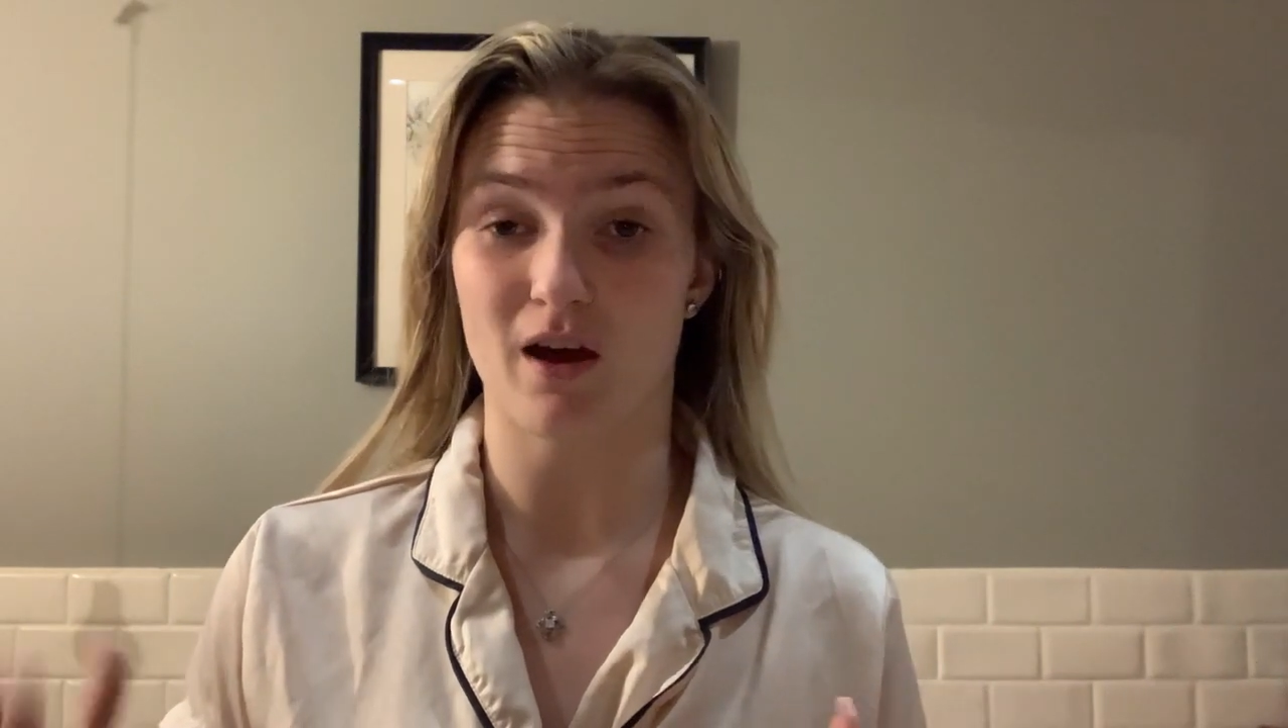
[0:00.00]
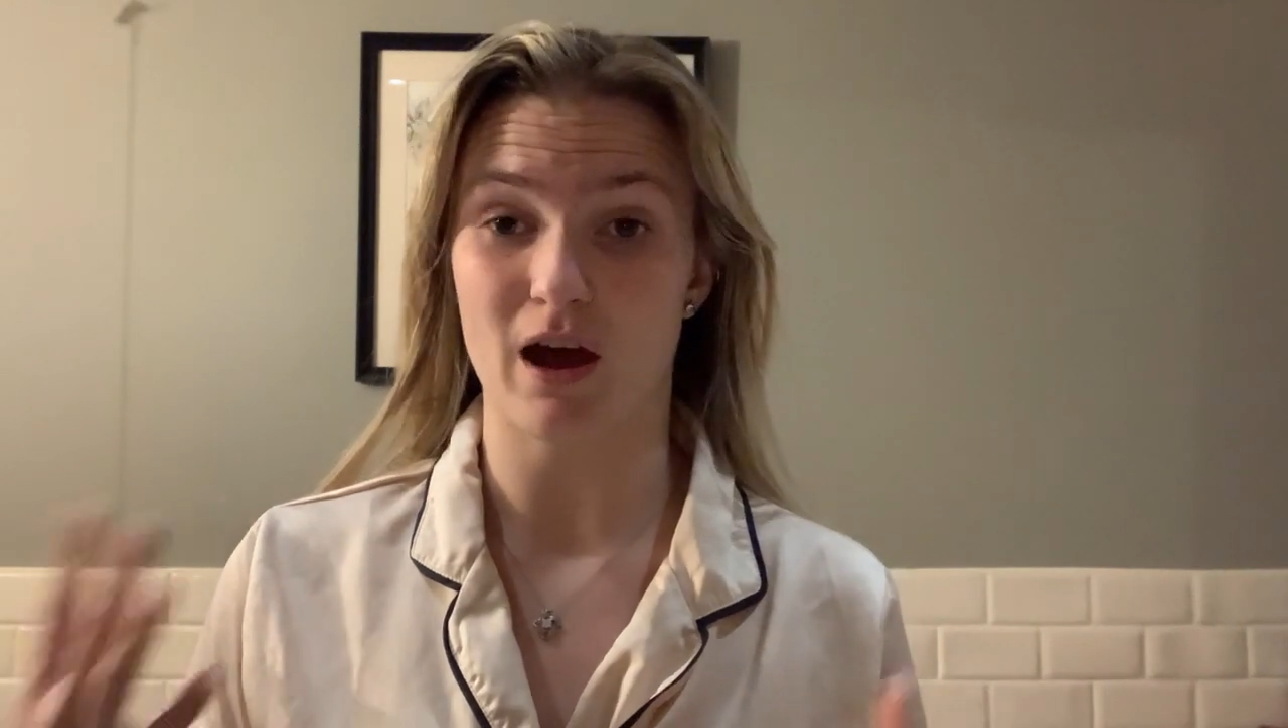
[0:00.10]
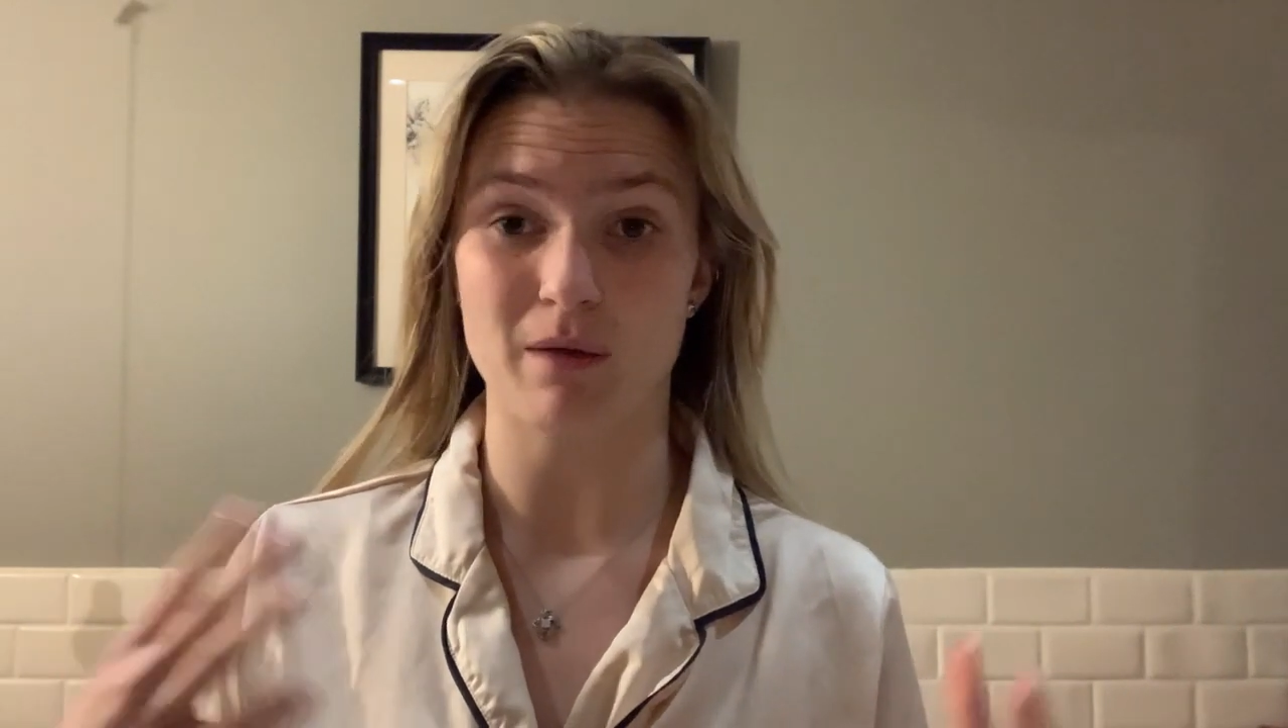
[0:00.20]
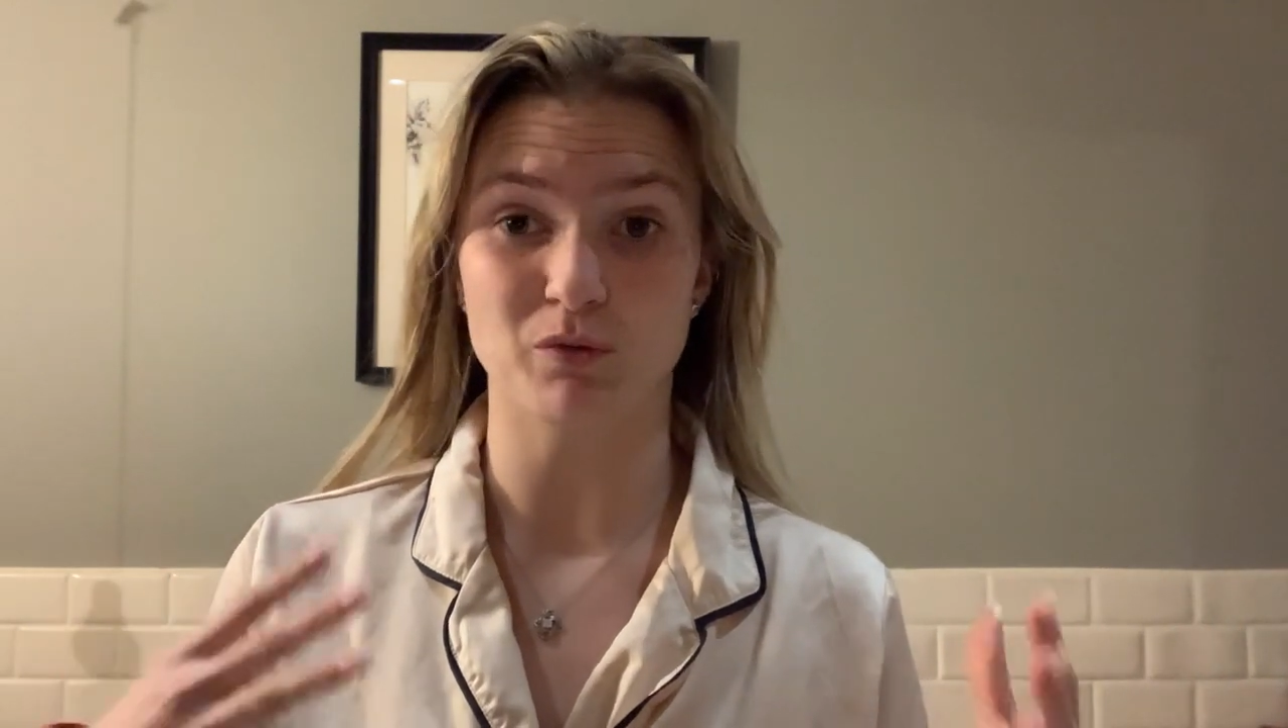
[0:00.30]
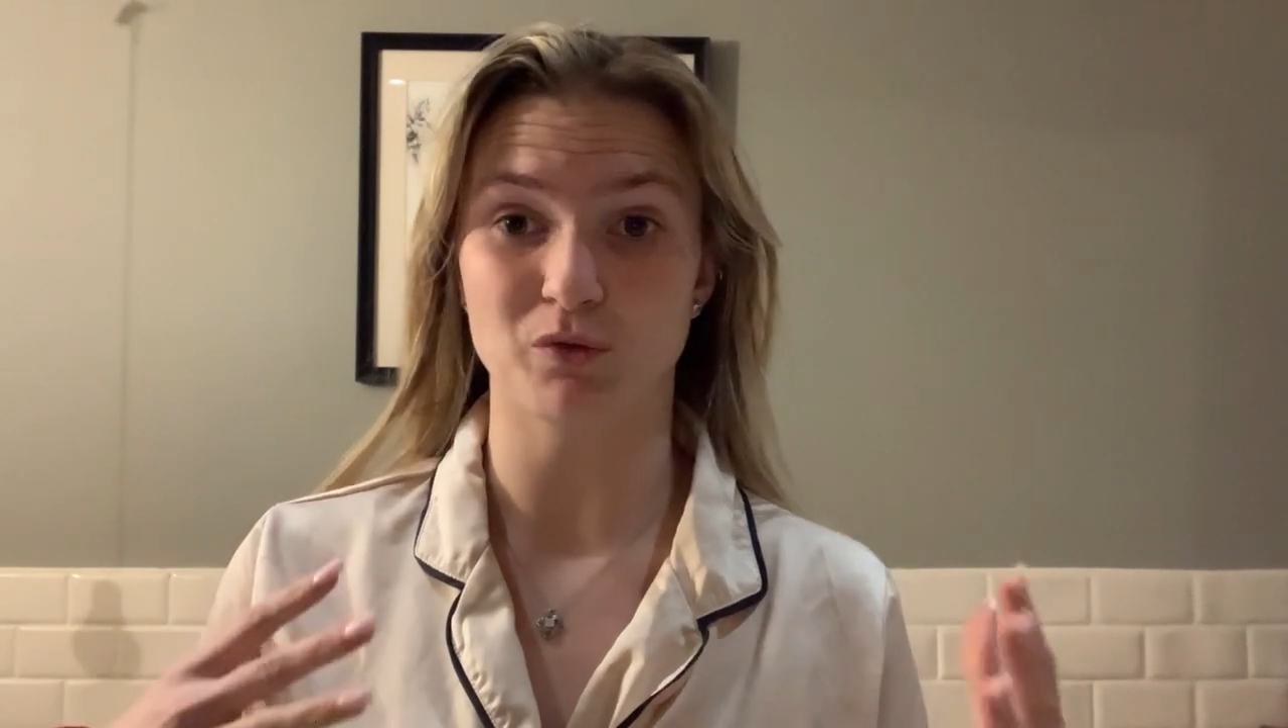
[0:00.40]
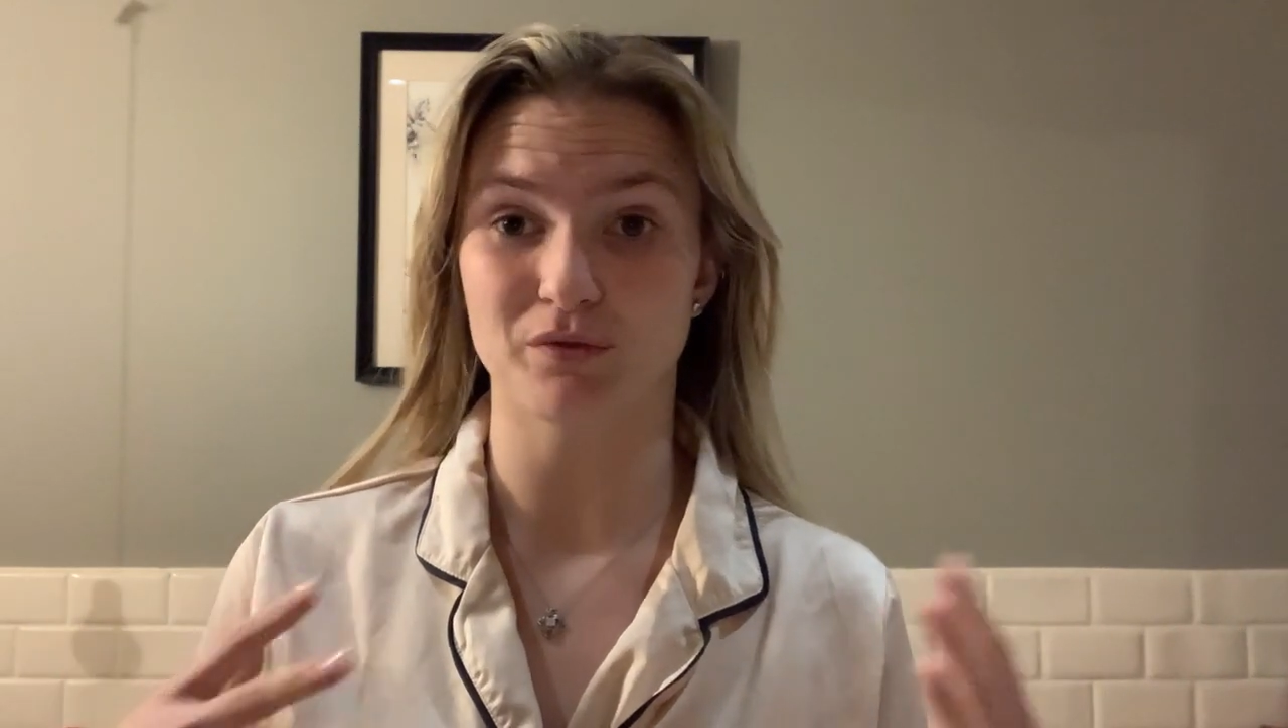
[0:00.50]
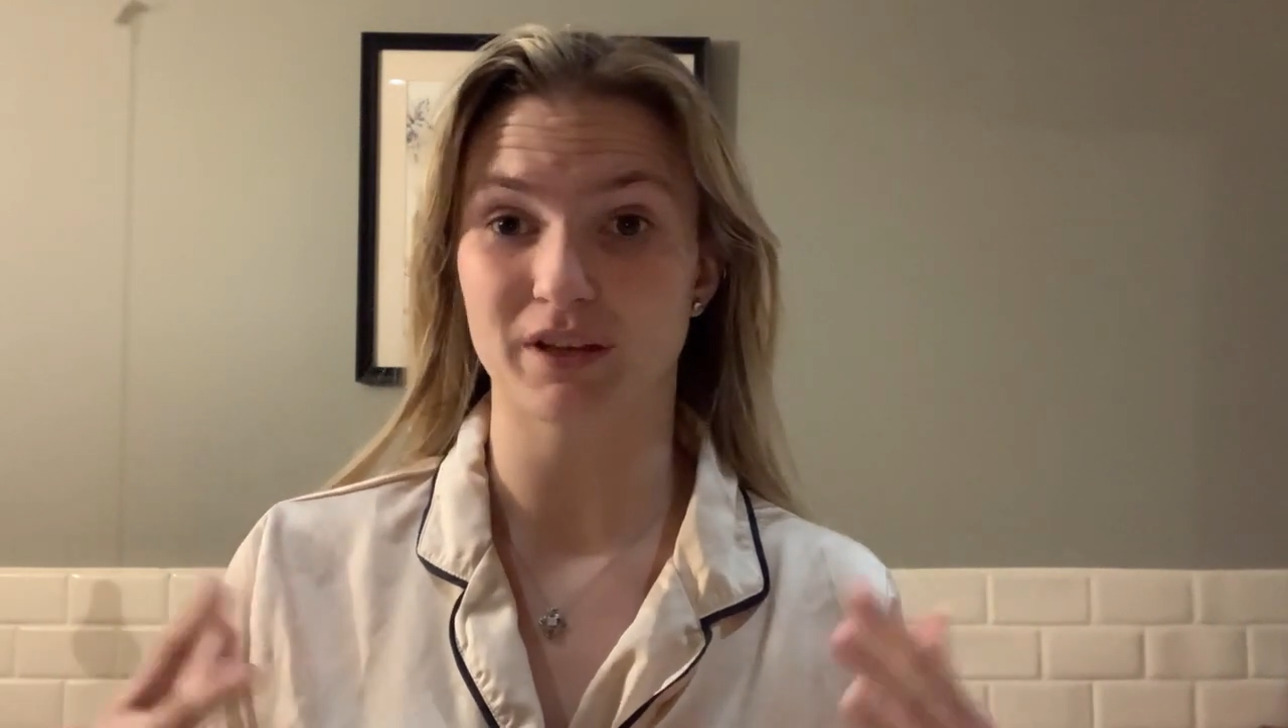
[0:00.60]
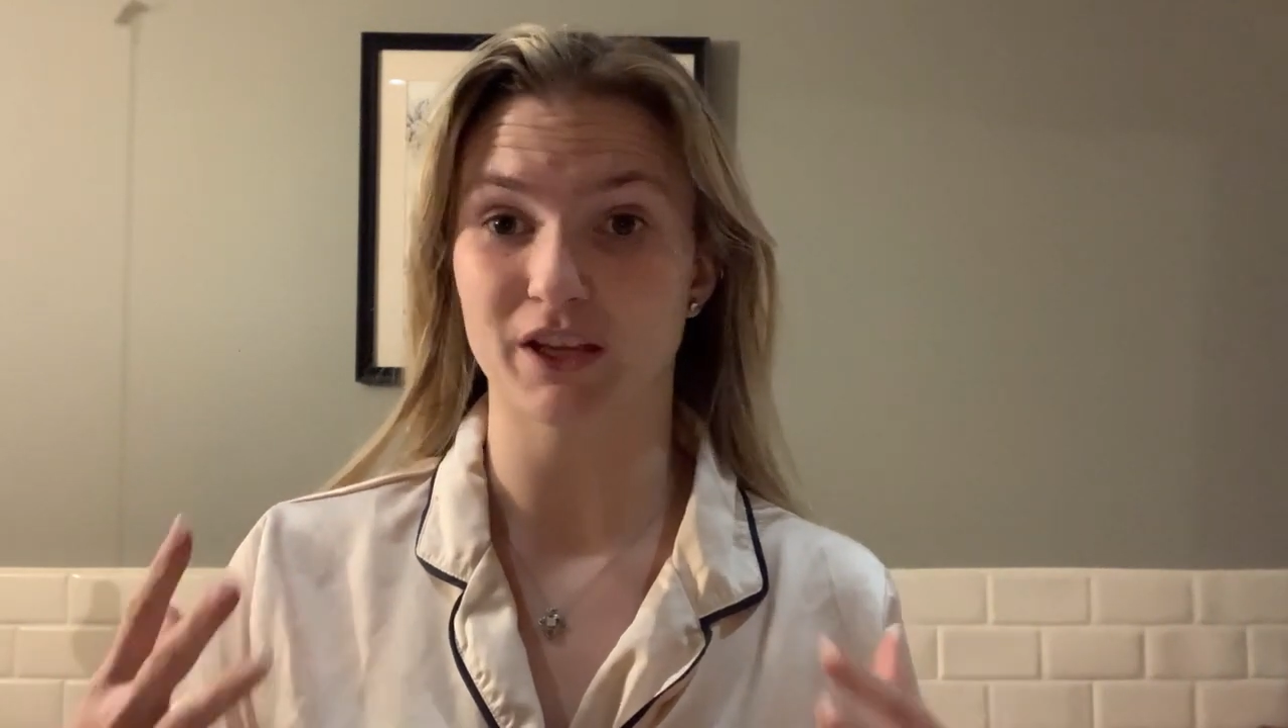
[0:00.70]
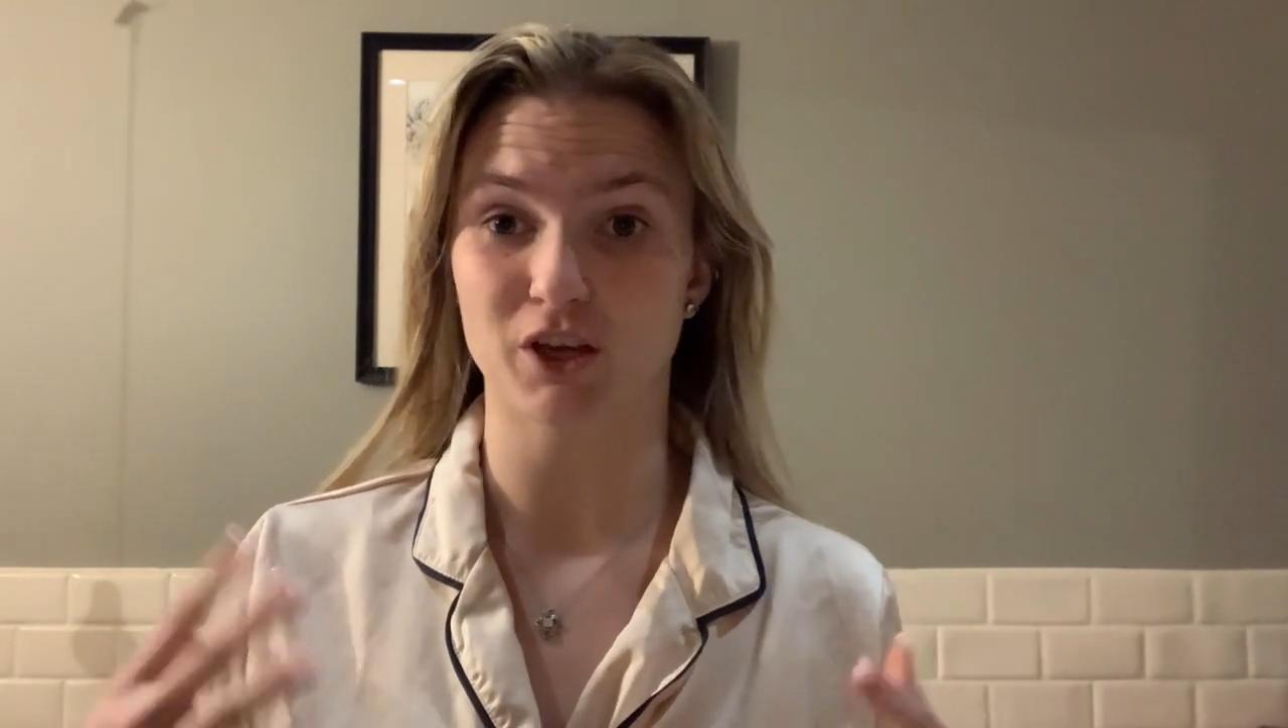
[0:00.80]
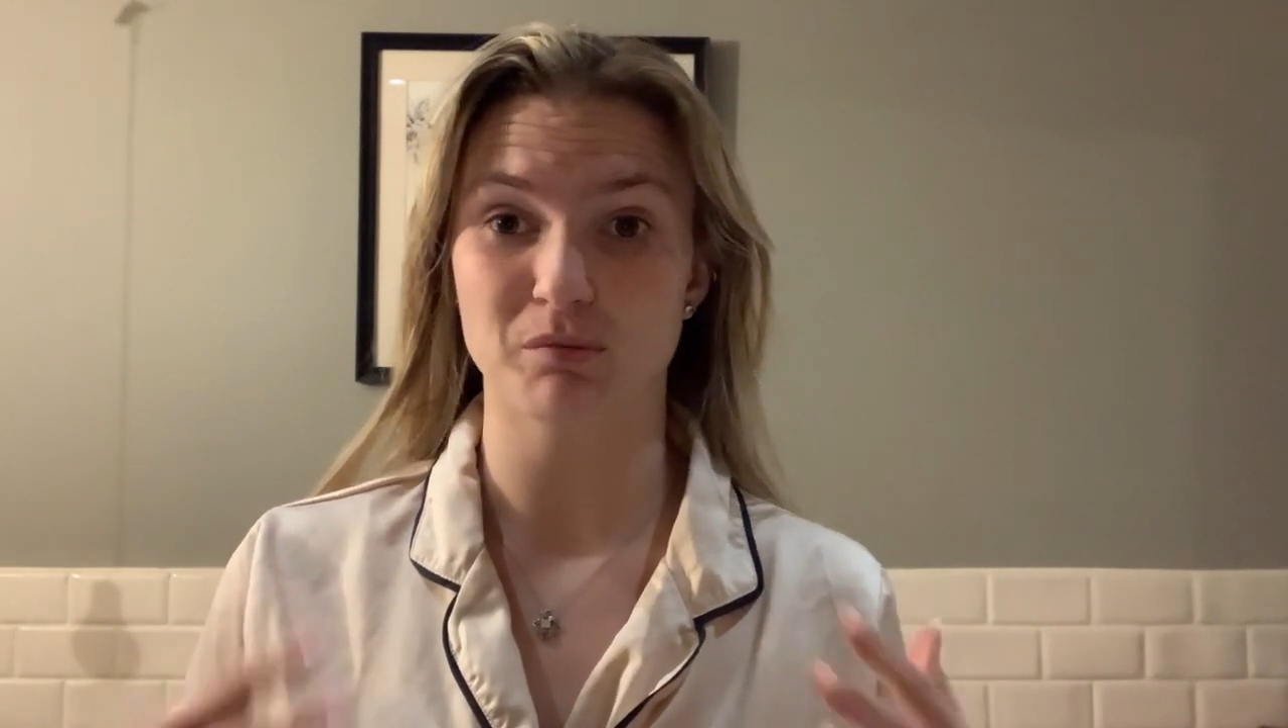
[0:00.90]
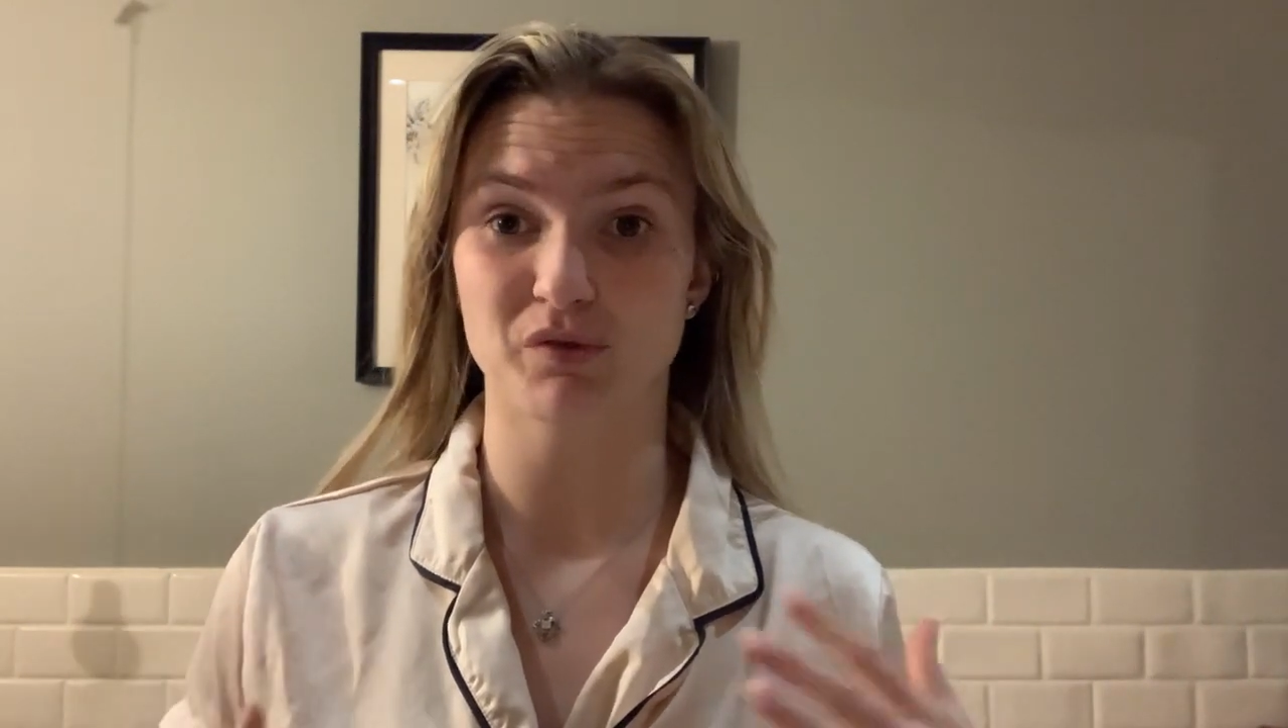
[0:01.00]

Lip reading: I'm all feeling good